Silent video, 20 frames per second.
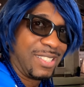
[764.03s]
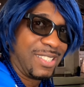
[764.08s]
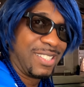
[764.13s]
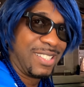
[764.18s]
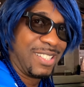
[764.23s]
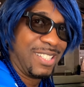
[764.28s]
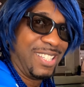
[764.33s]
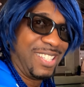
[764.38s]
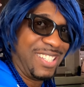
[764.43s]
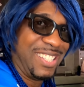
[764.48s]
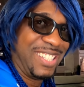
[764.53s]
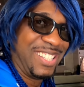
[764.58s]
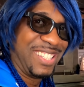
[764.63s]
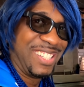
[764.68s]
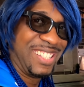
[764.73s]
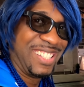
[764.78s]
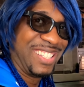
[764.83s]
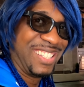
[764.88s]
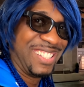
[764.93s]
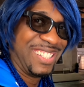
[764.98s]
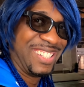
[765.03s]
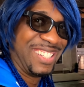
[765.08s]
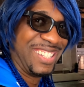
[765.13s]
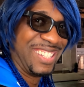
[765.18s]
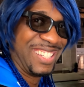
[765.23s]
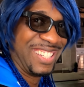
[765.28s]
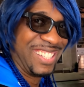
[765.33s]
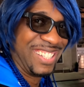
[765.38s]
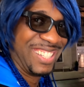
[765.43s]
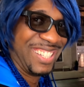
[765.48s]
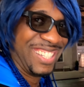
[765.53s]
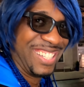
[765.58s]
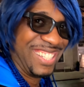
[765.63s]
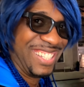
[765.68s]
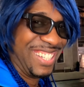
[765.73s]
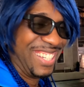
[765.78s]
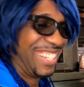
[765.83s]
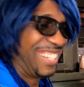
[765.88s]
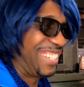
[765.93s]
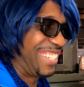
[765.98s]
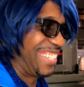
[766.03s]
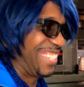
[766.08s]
This person isn't speaking.